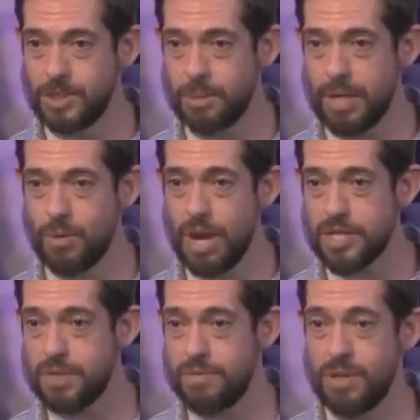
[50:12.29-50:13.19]
So, my
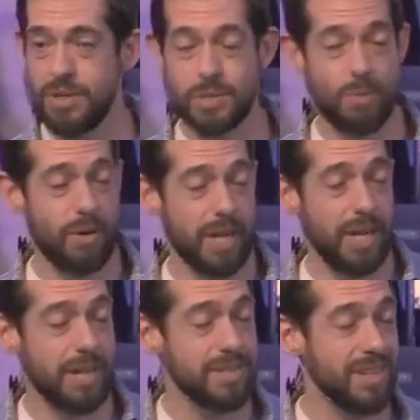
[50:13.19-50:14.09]
question for you this morning
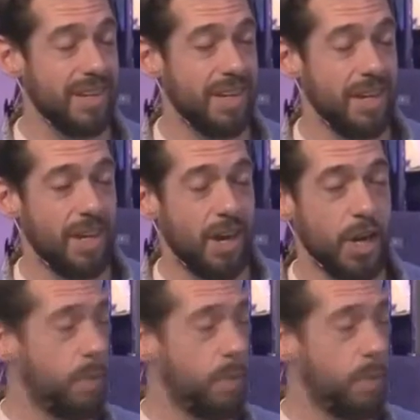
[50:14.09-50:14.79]
is Are